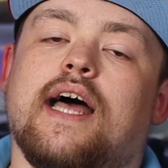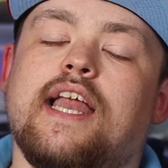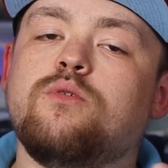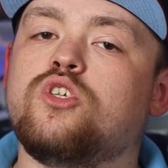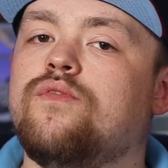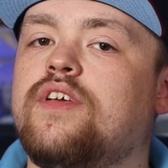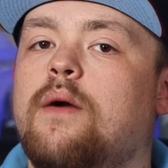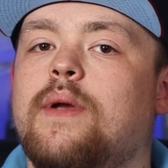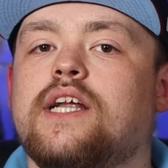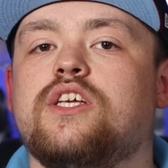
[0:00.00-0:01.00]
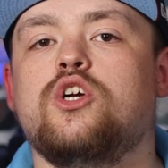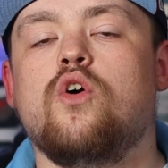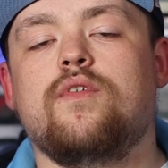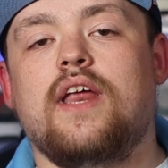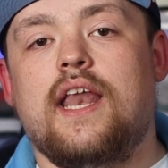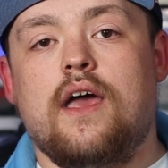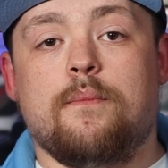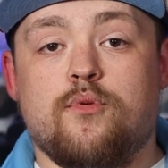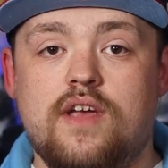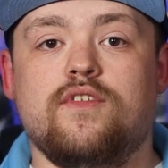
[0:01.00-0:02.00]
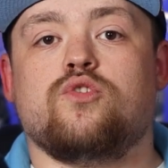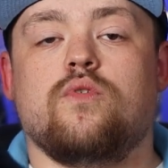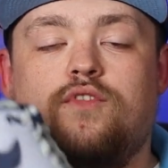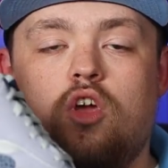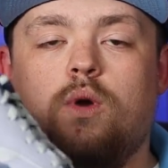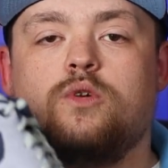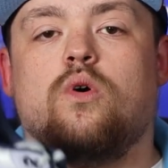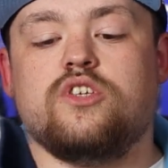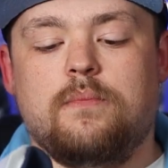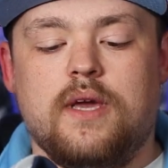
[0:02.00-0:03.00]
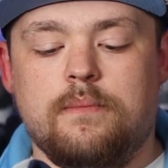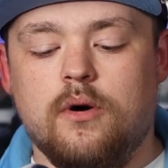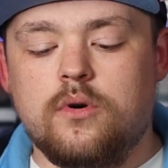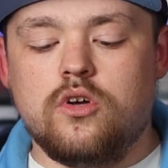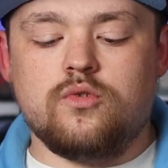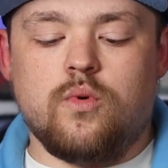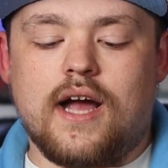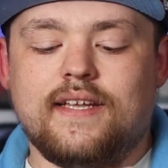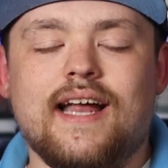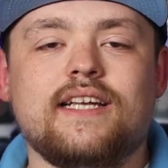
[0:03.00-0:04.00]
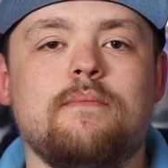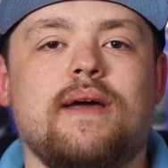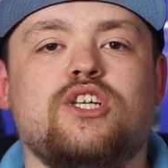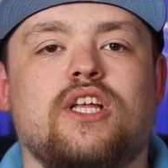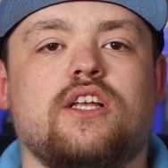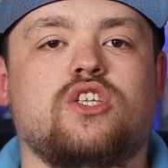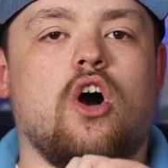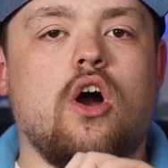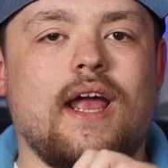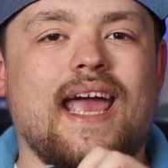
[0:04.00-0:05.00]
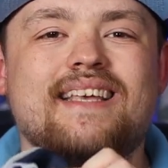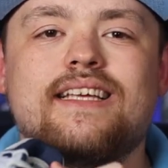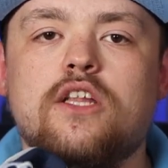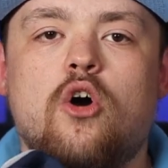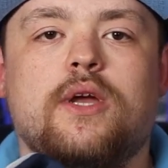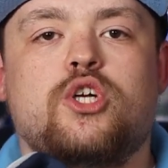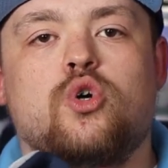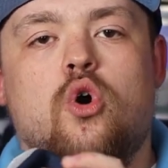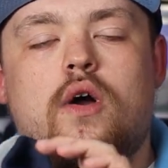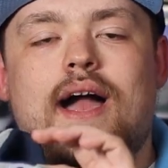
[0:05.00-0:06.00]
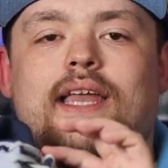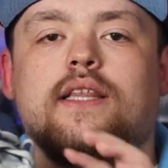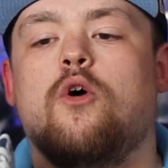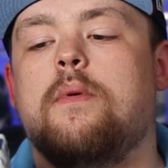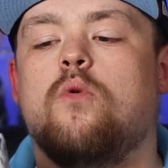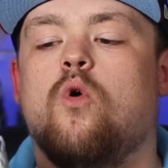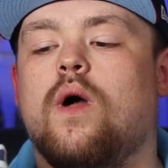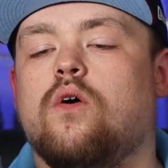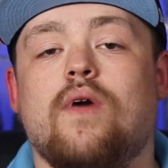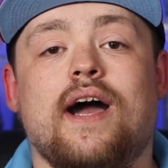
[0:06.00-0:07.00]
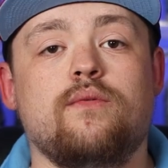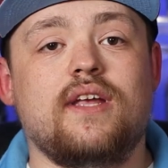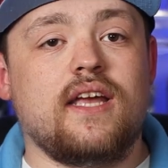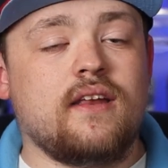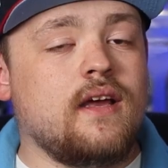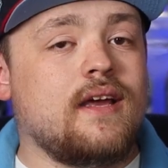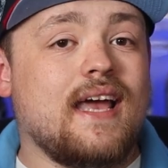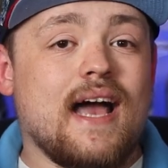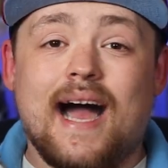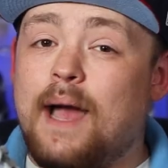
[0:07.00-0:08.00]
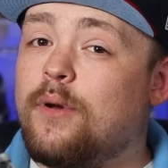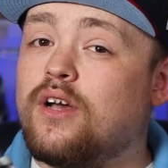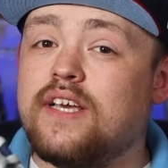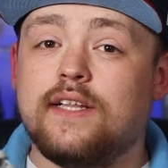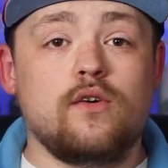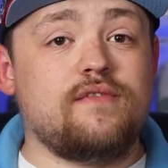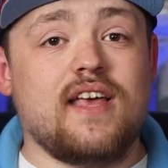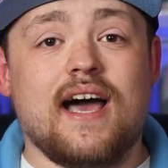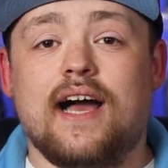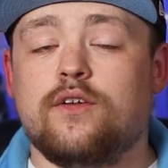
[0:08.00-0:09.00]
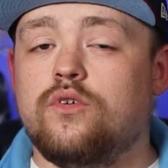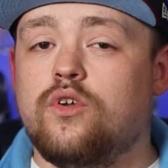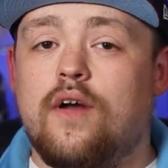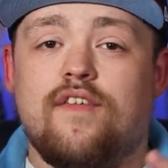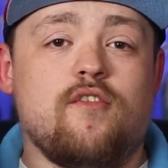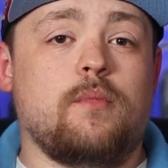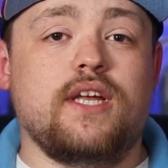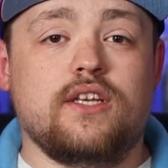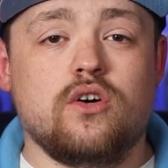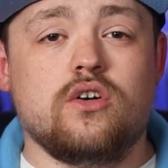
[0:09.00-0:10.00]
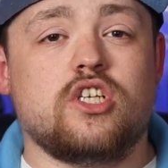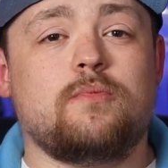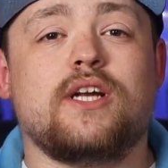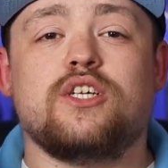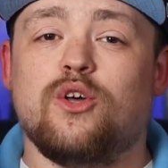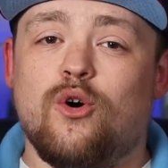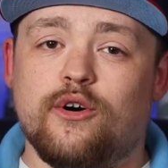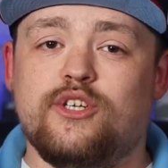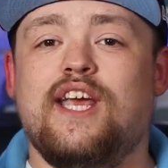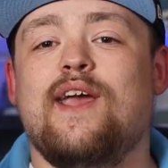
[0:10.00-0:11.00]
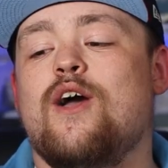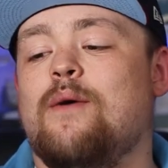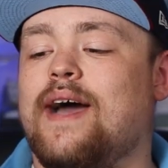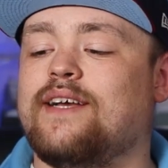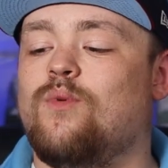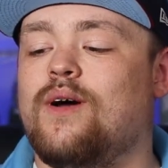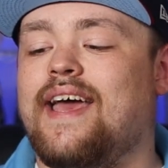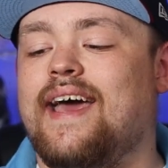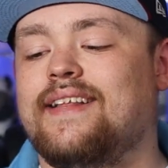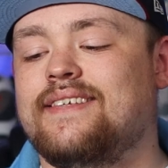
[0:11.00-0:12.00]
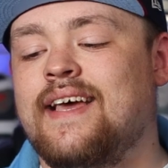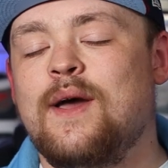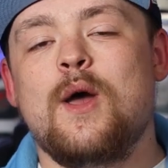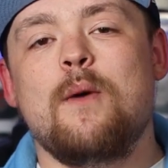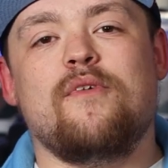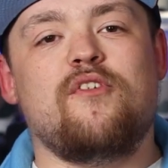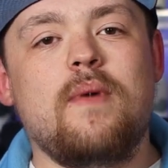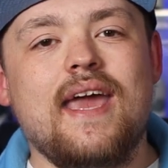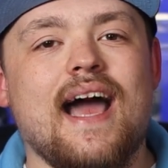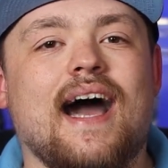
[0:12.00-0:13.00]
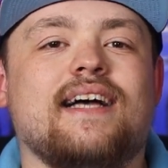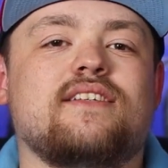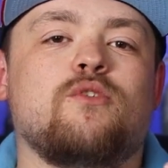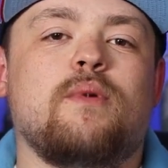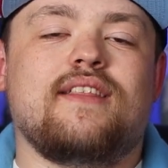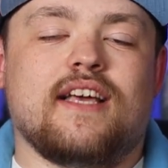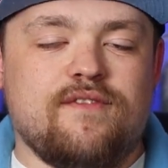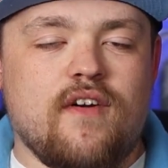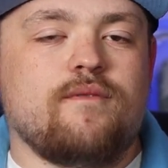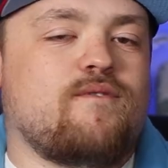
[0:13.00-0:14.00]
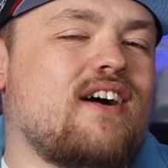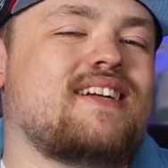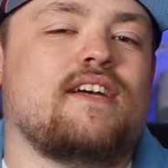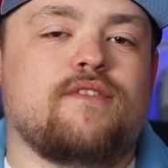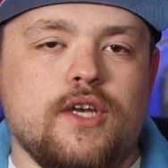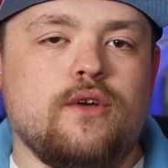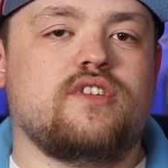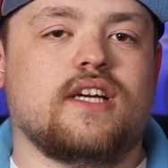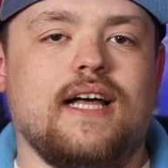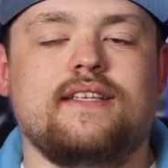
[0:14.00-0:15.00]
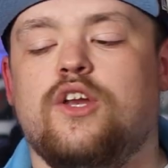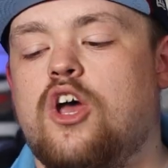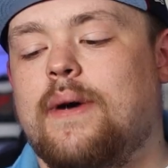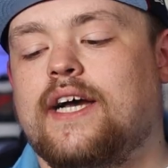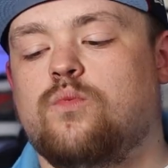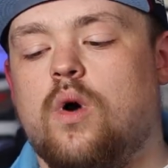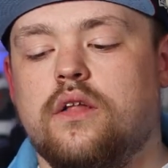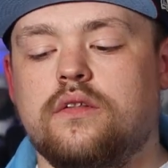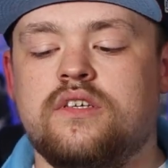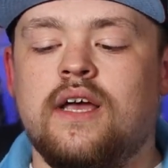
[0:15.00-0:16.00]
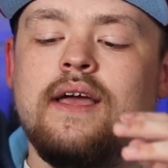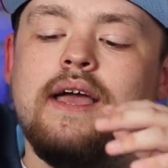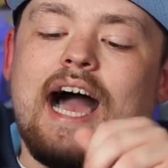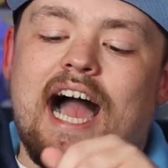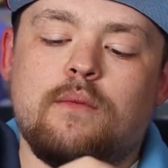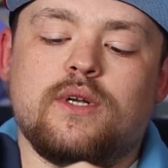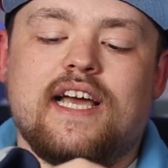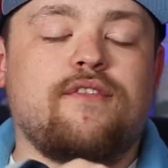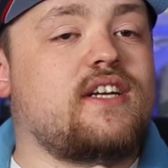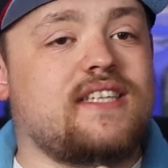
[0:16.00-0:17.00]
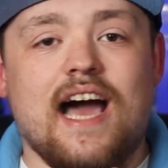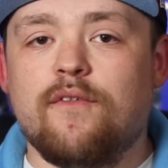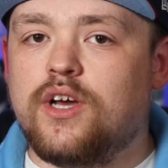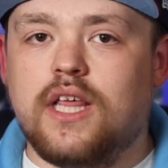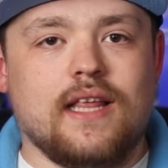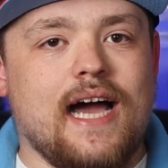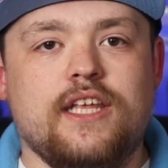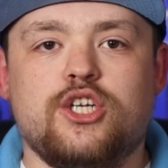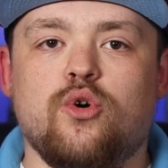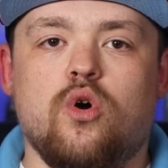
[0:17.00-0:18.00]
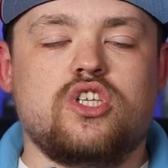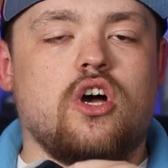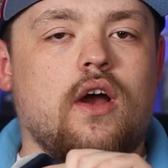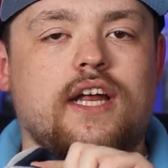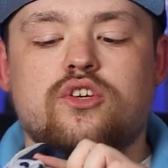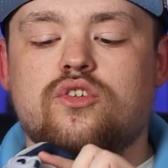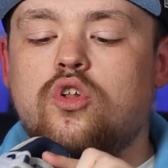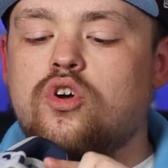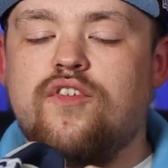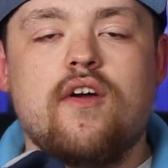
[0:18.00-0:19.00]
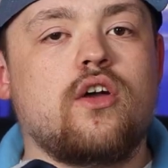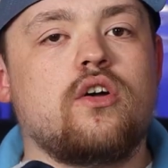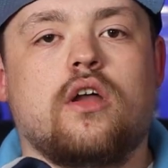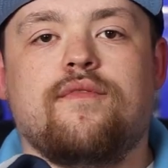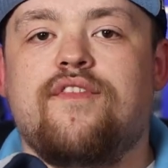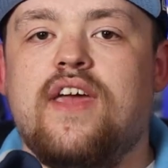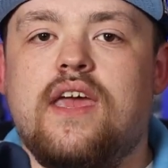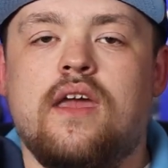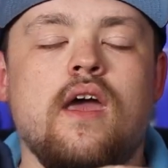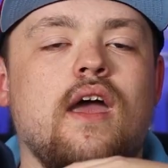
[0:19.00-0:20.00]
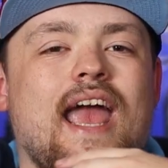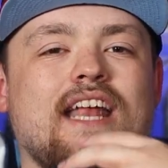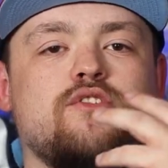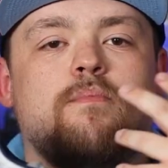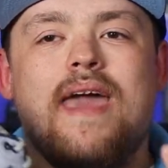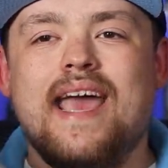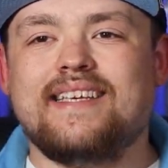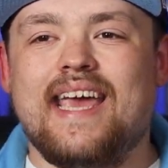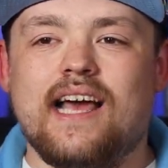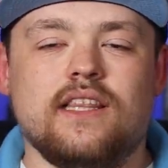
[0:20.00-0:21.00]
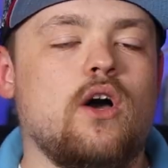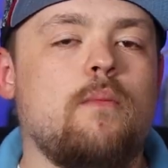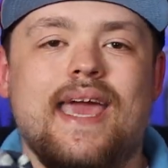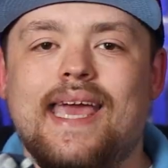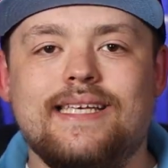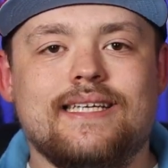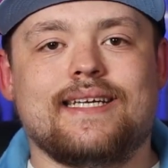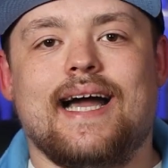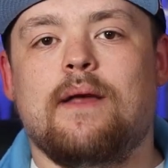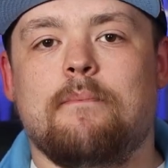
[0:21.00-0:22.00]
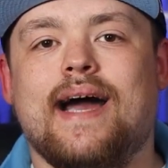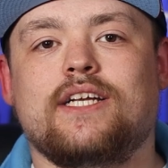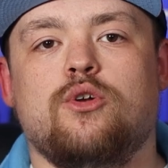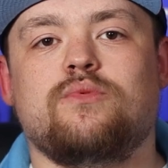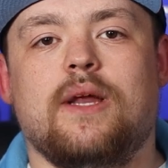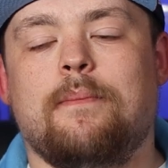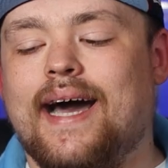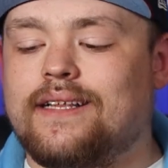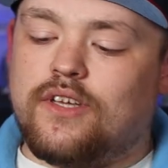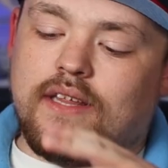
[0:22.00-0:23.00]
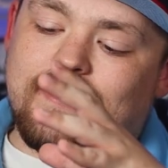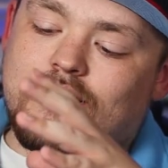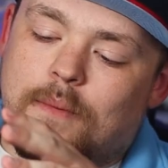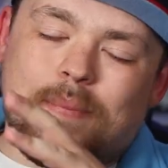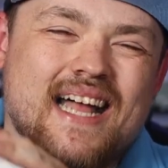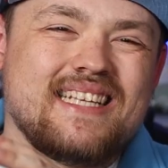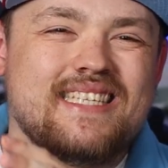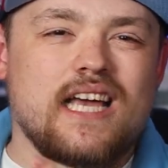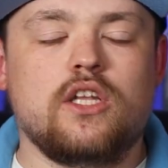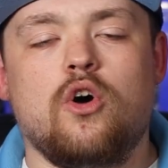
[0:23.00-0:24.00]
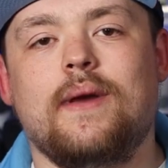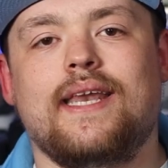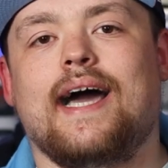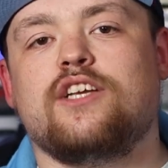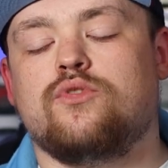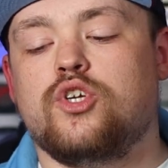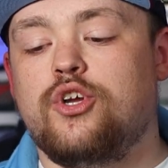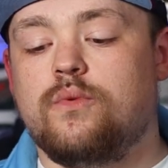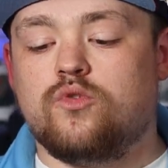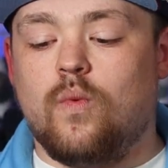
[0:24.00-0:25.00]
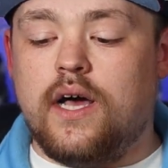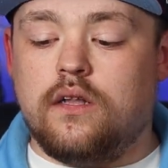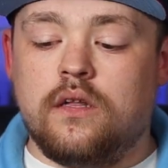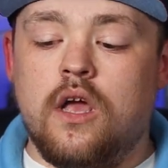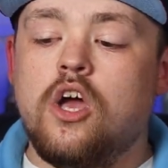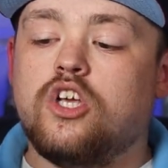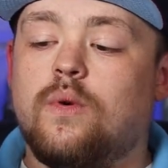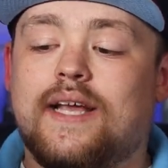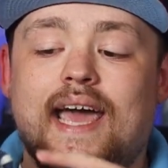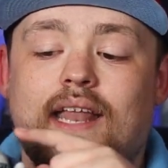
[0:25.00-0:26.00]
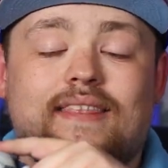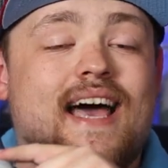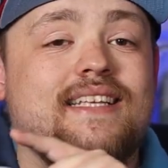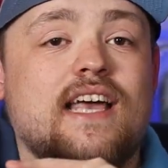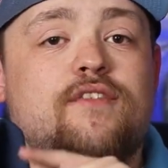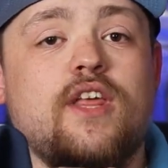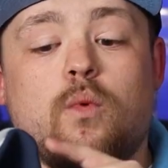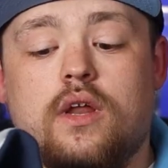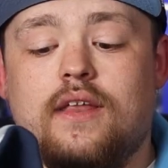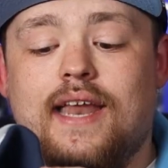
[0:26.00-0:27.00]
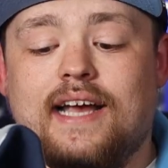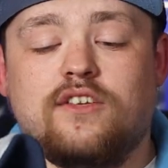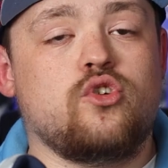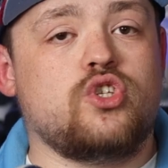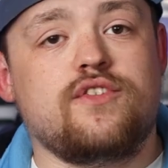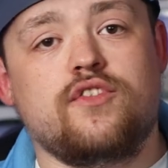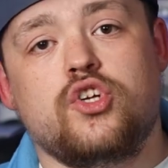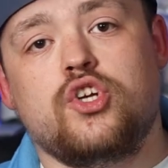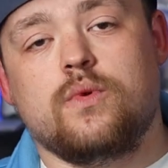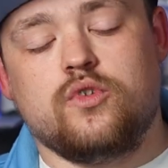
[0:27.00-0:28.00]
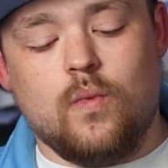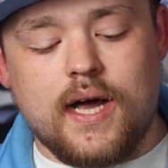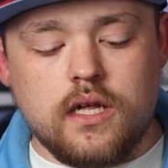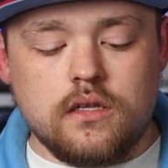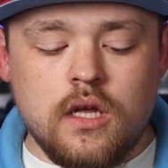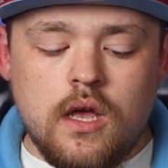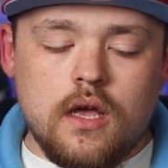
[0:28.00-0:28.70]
Now, this was something that we actually covered in a previous review, which was the Big Bubbles, where I did actually mention that the tongue is a little bit shorter and a little bit more well-rounded. I personally love that. I don't know if everybody does, especially the OG Air Max 1 heads. But for me, as somebody that's relatively new to collecting Air Max 1s, I would definitely say I really like this shorter tongue. It just looks very good on feet. It just makes it a little bit easier to kind of match up to the pants. Or the pants sit a little bit nicer on the shoe as well. So again, that's definitely one of the nicer touches for the shoe as well.